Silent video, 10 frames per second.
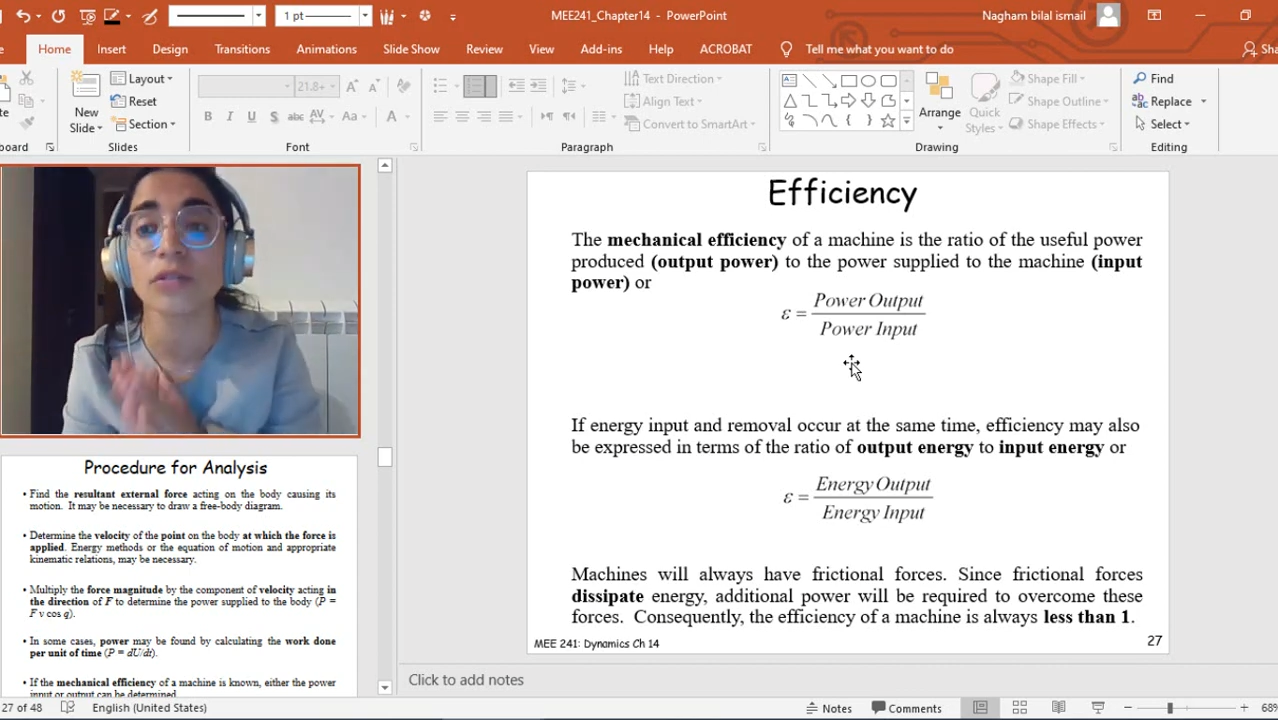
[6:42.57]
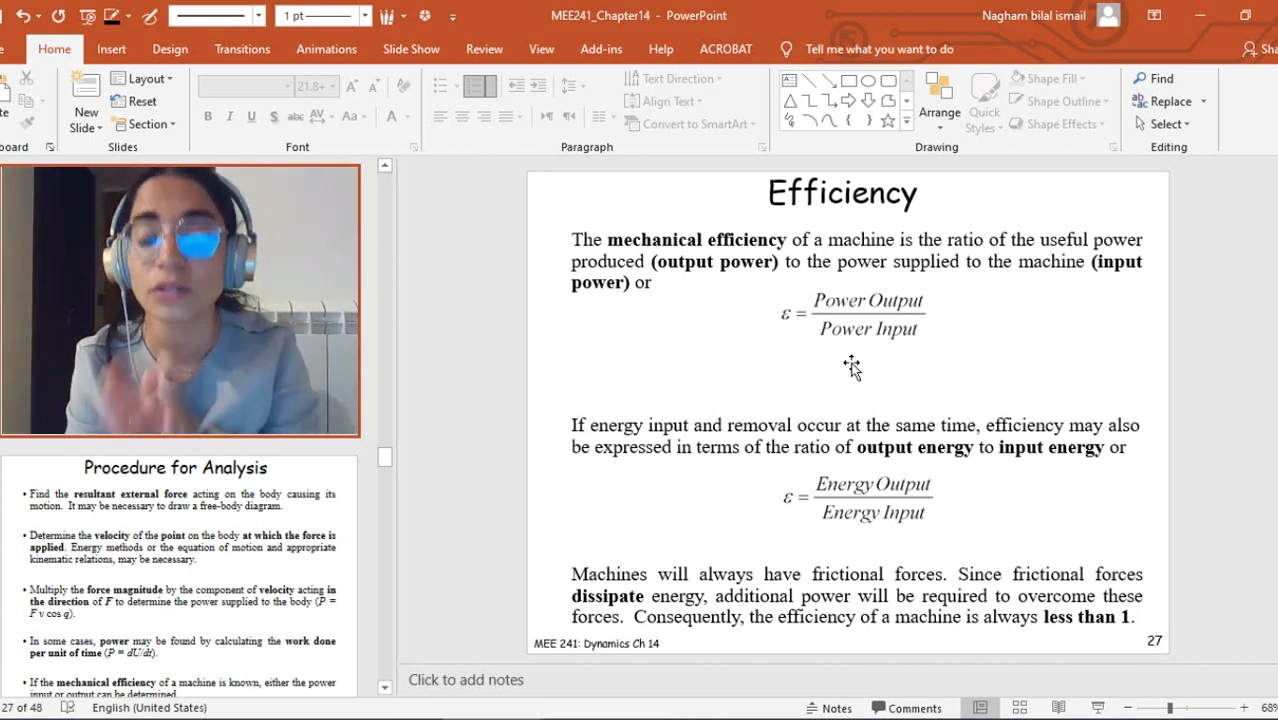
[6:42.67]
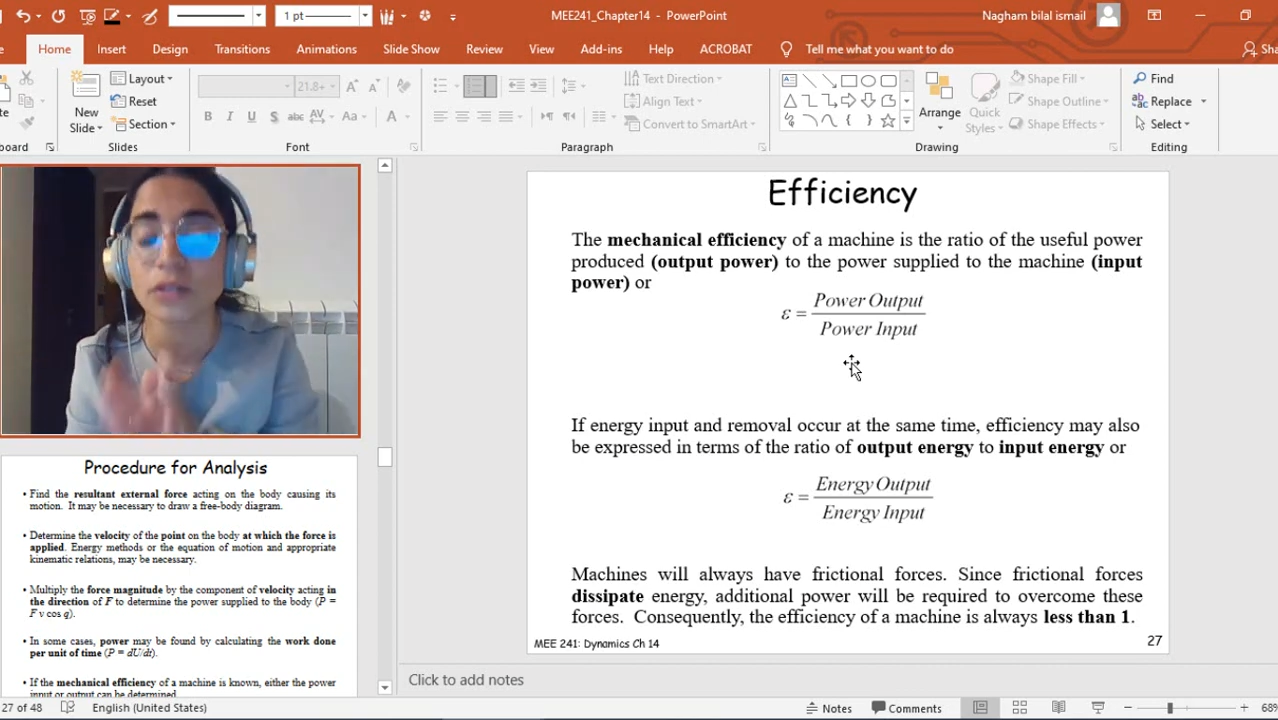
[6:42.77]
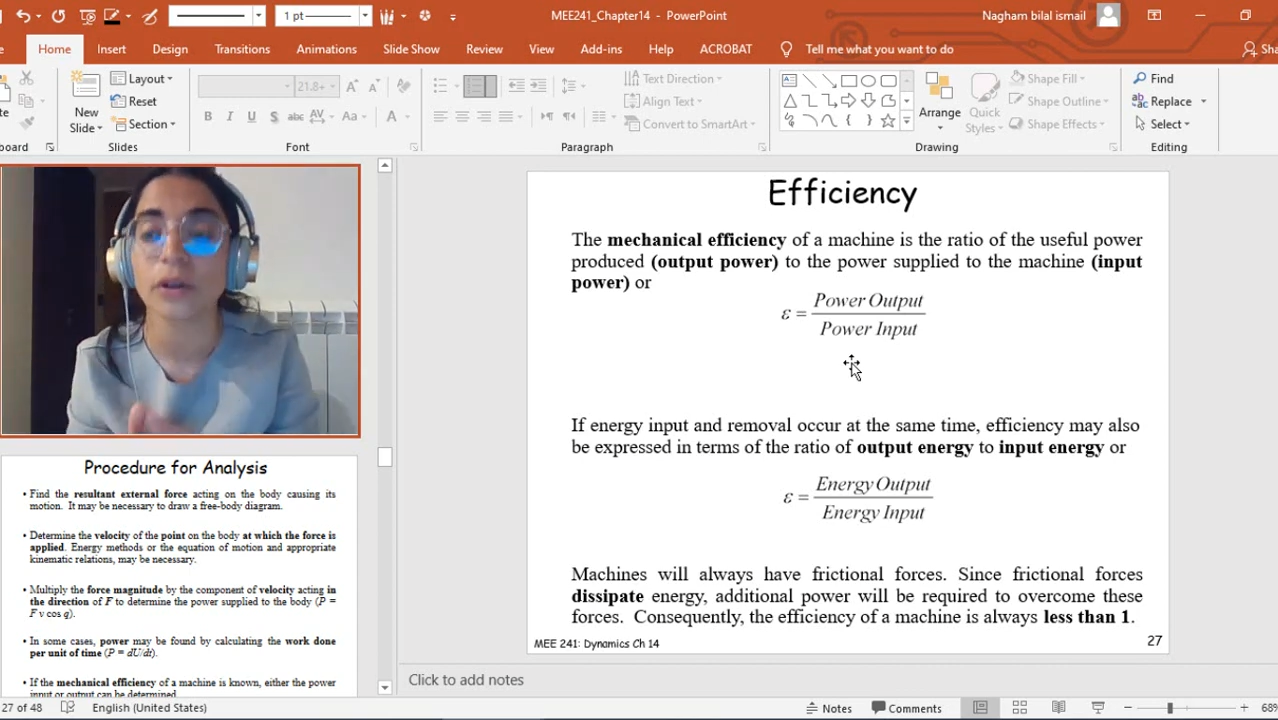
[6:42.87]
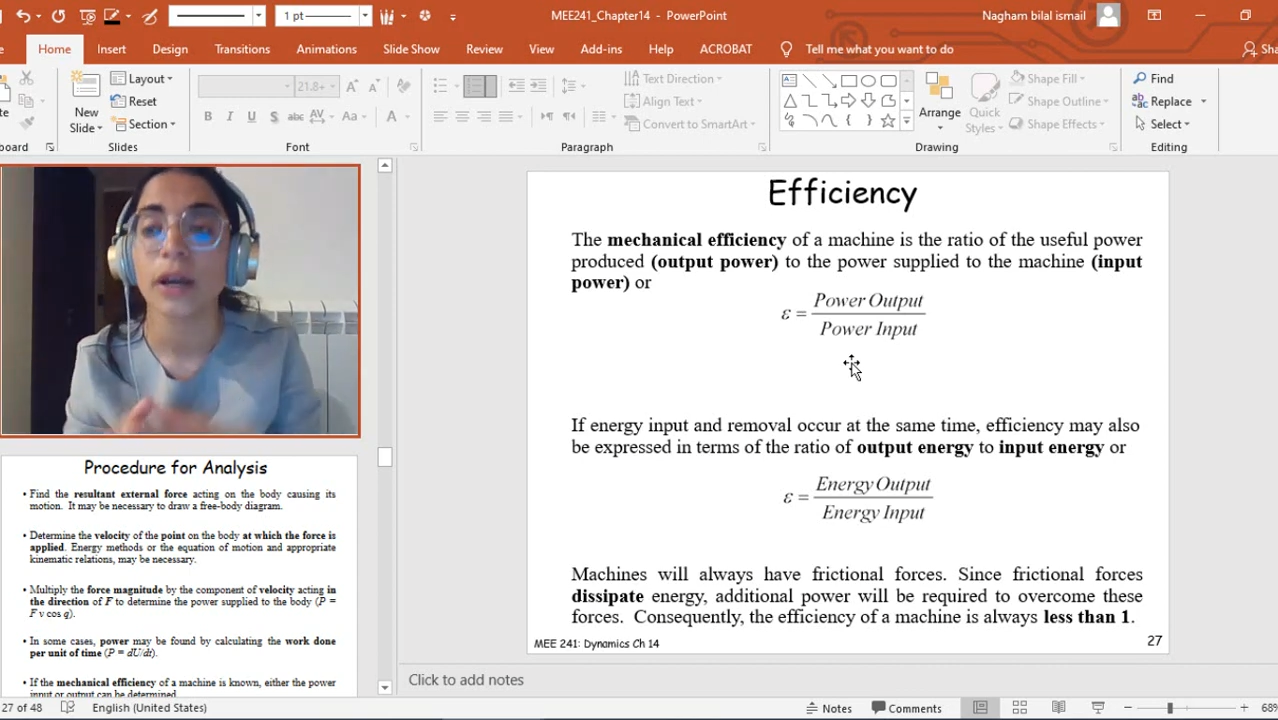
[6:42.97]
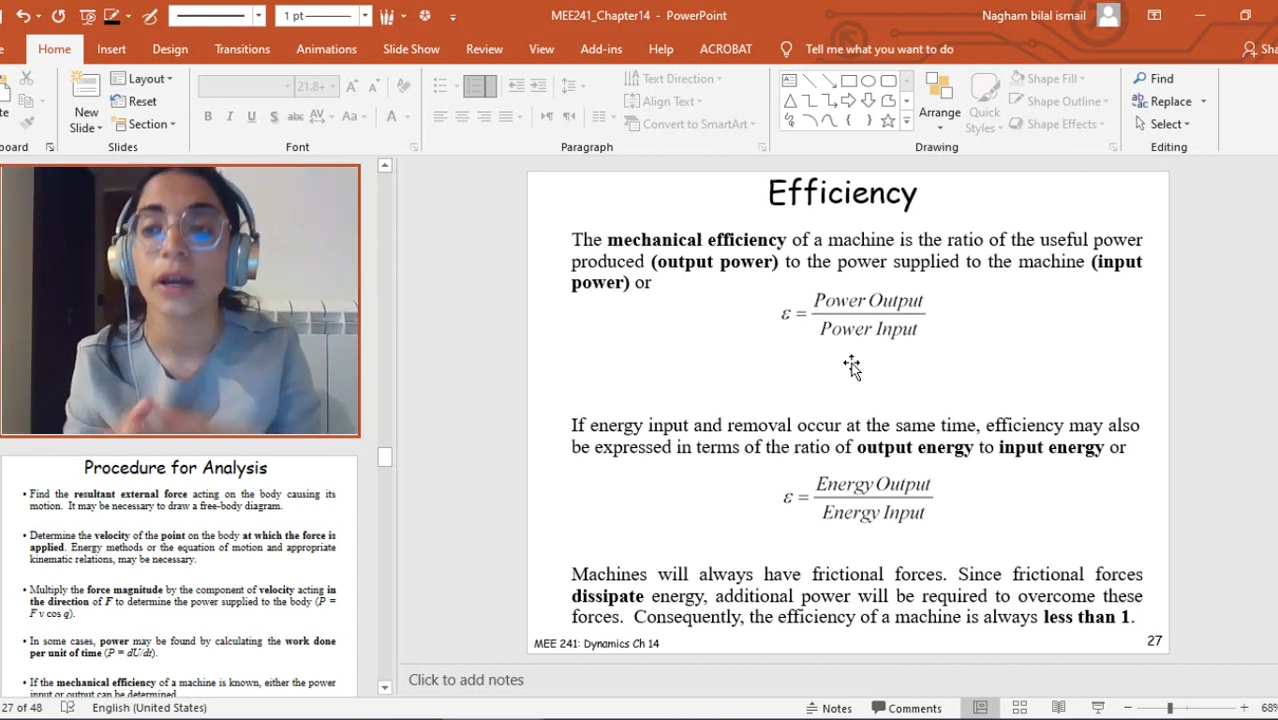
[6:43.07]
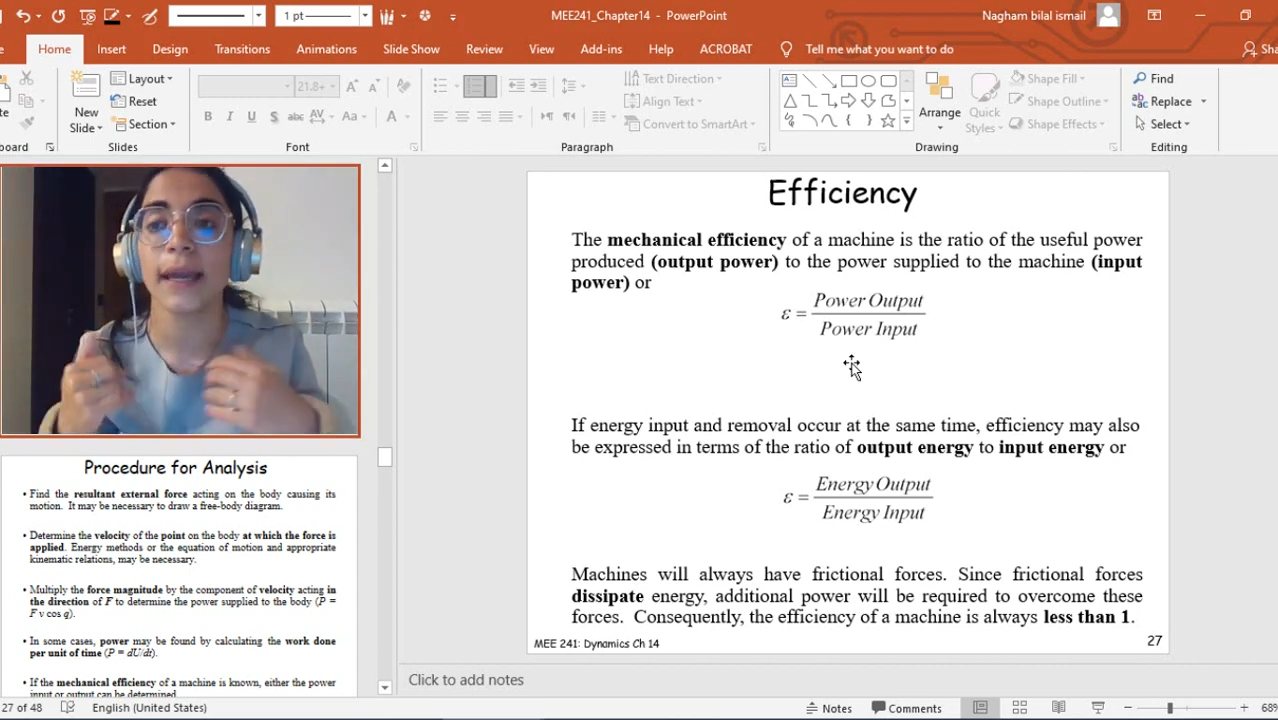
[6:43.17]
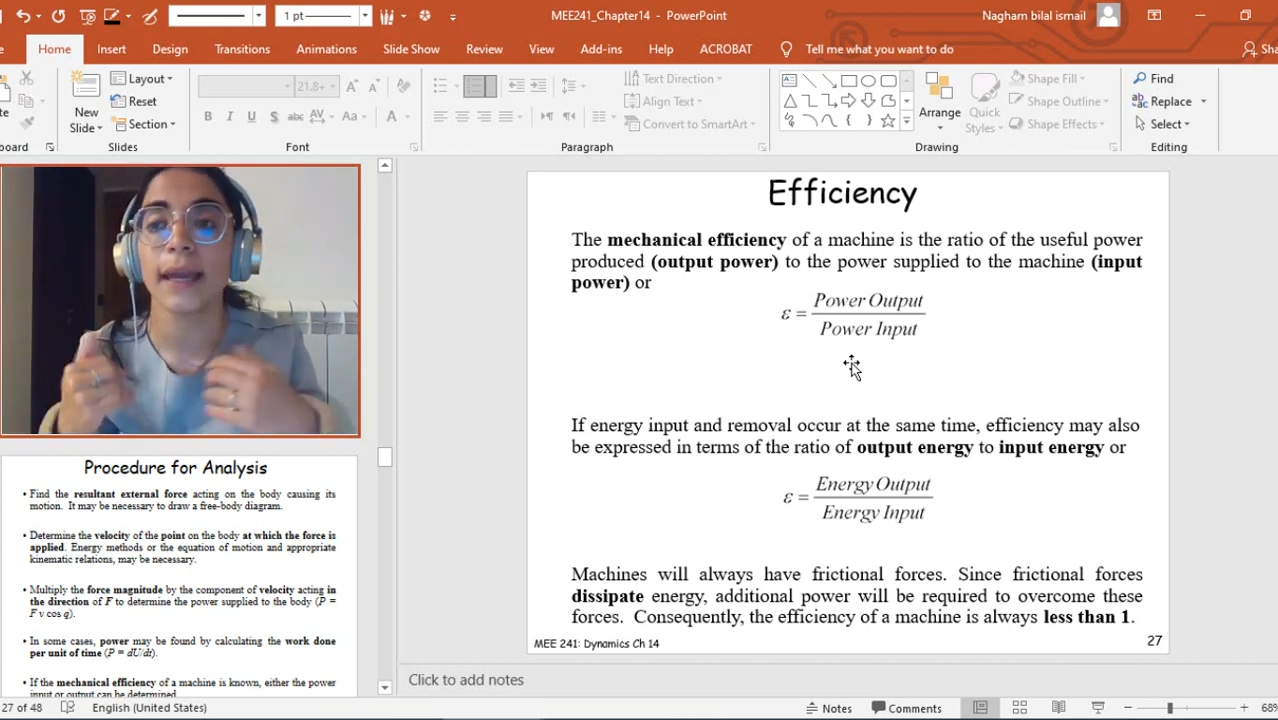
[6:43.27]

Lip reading: also